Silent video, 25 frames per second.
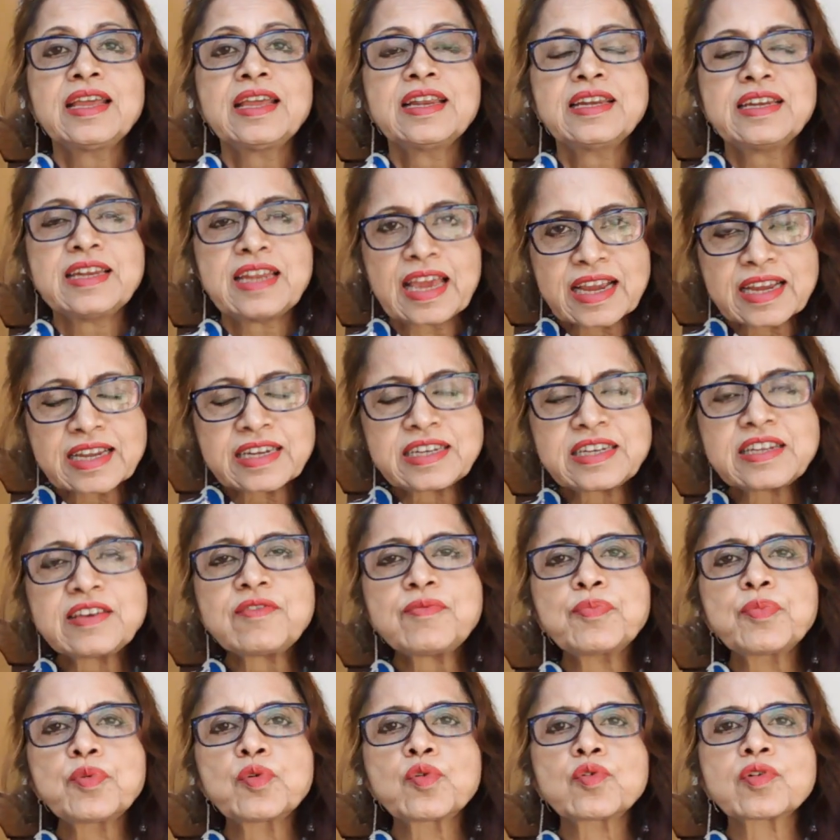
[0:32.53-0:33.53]
Negative
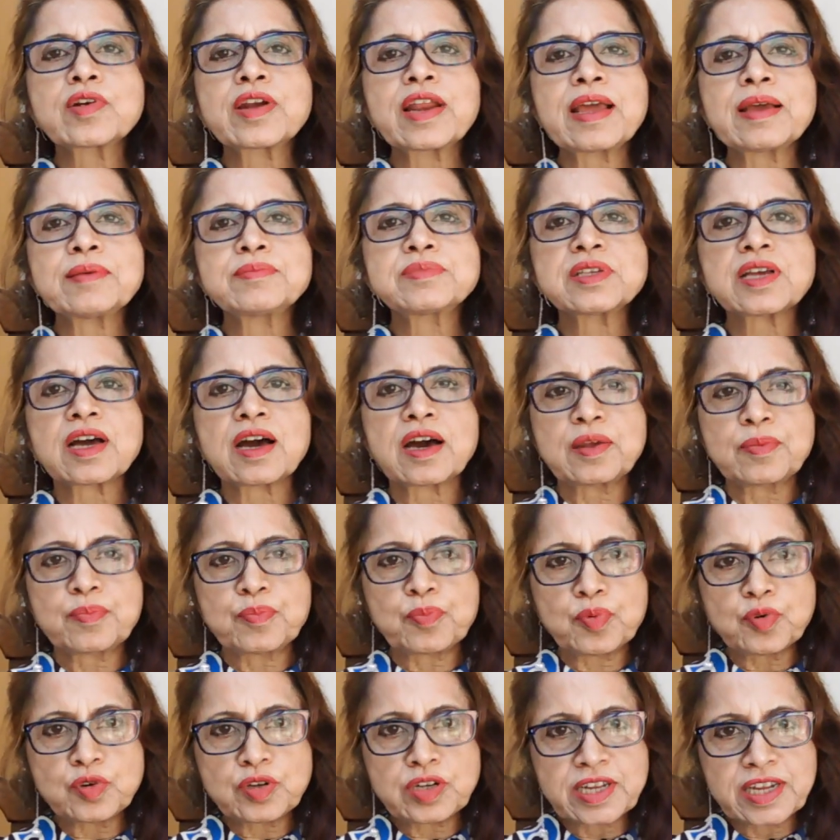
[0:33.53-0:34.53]
programs are
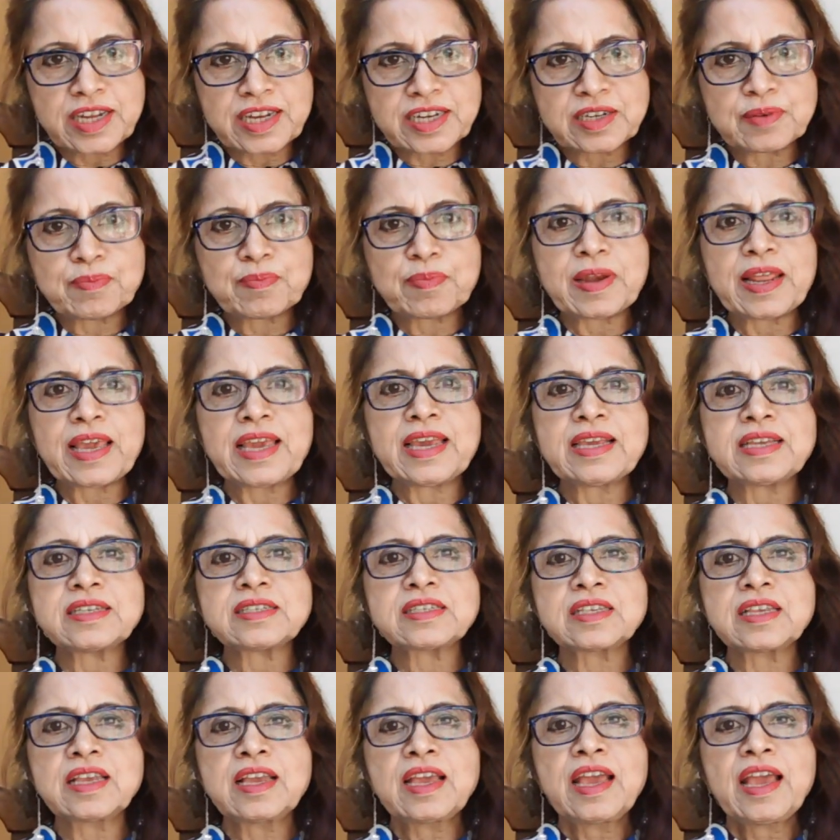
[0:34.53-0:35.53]
put in
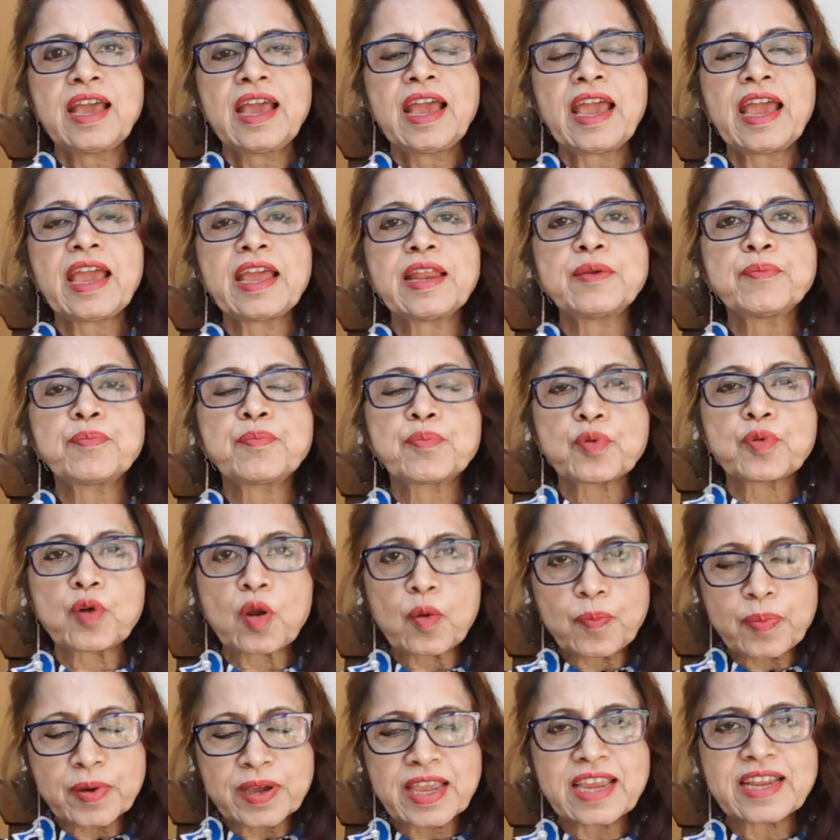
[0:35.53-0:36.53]
place and
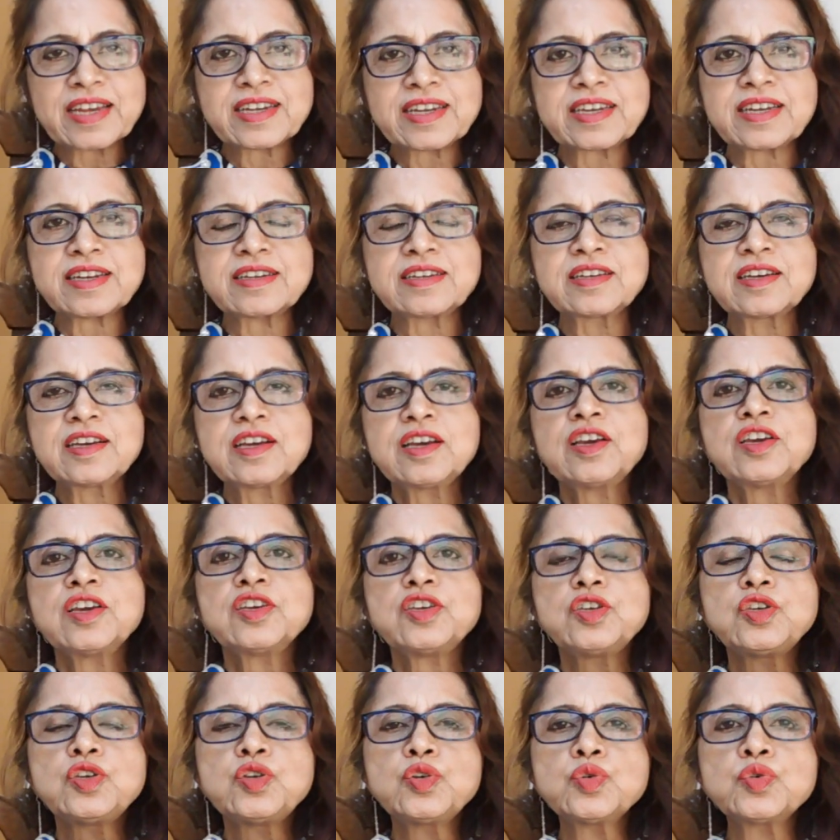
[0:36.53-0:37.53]
propagated
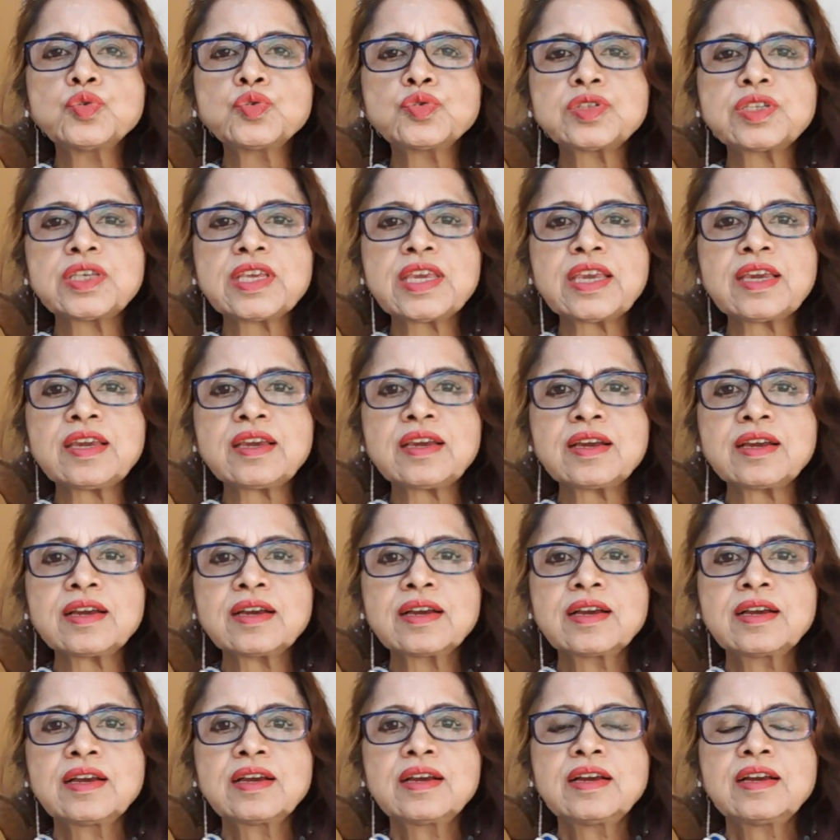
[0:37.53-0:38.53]
using
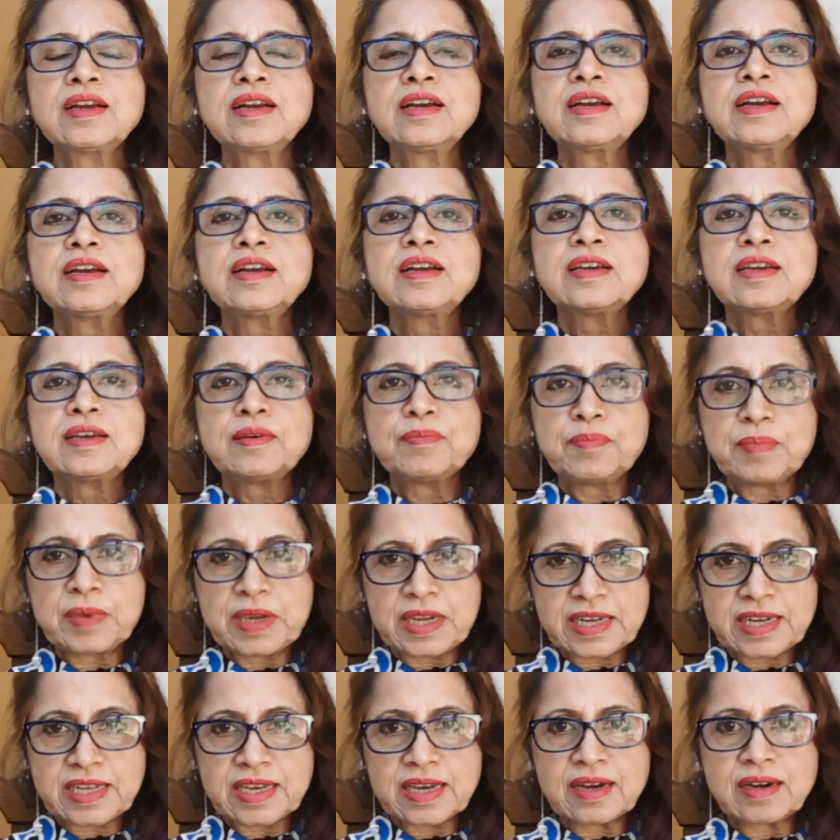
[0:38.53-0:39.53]

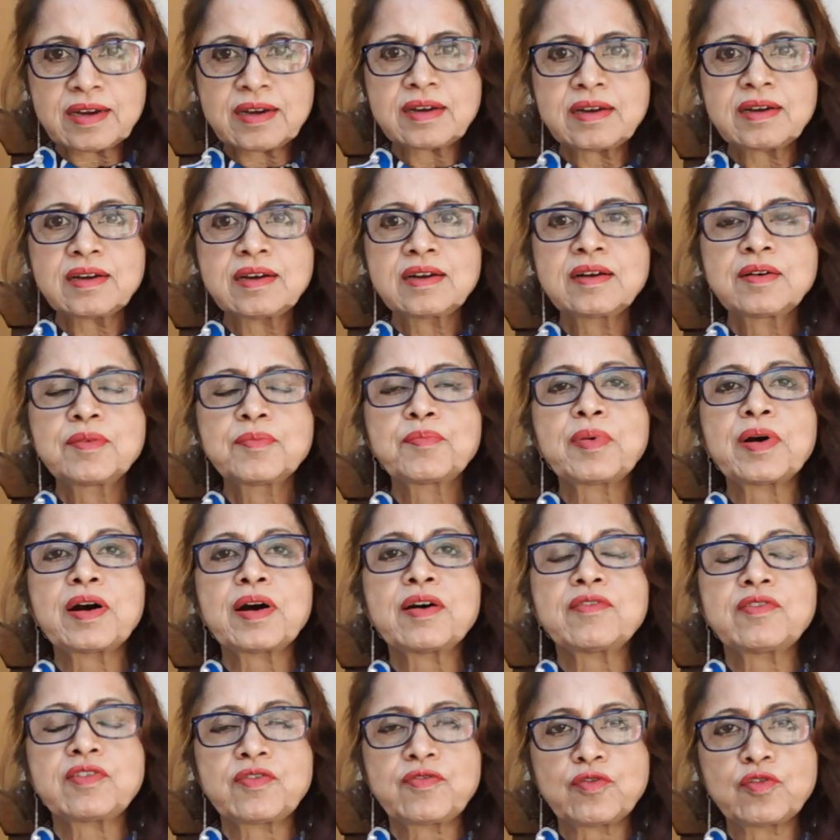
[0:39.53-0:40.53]
media,
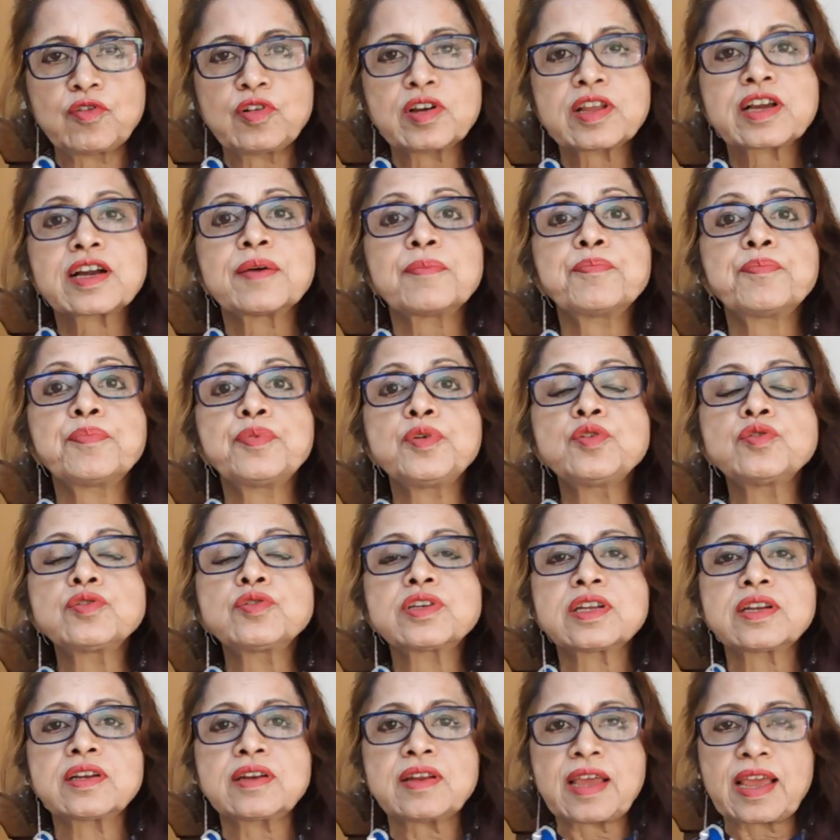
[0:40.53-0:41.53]
powerful
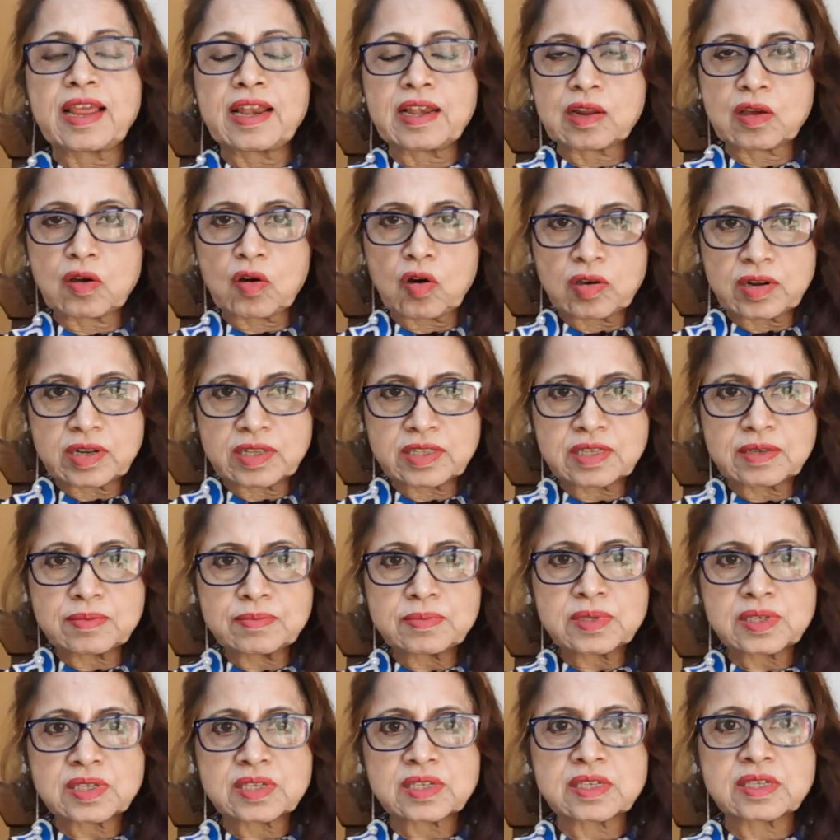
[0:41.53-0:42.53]
computer
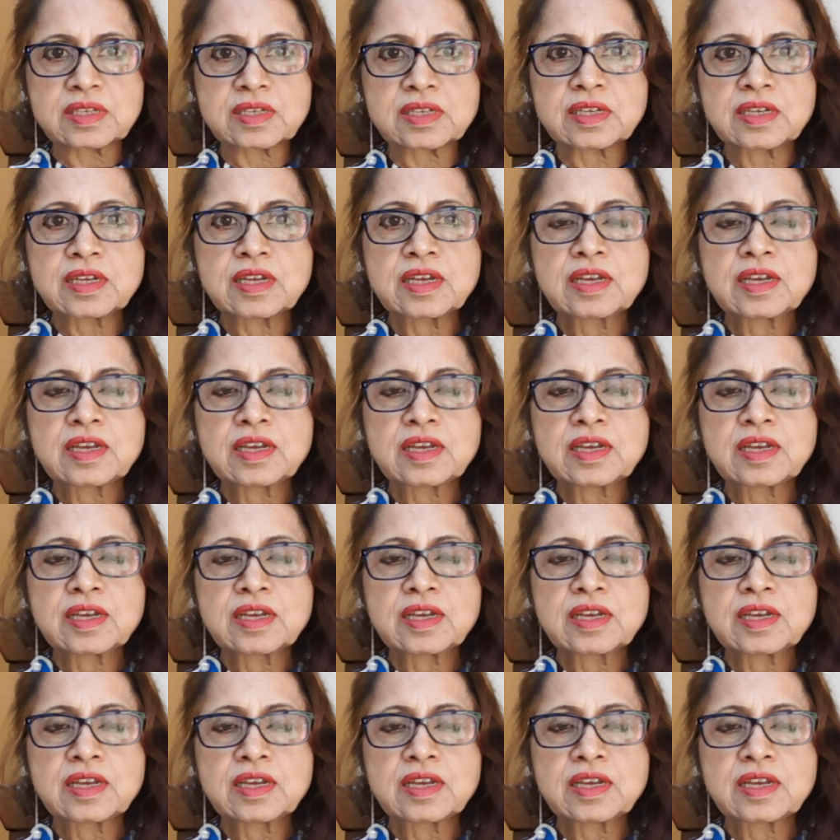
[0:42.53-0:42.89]
algorithms,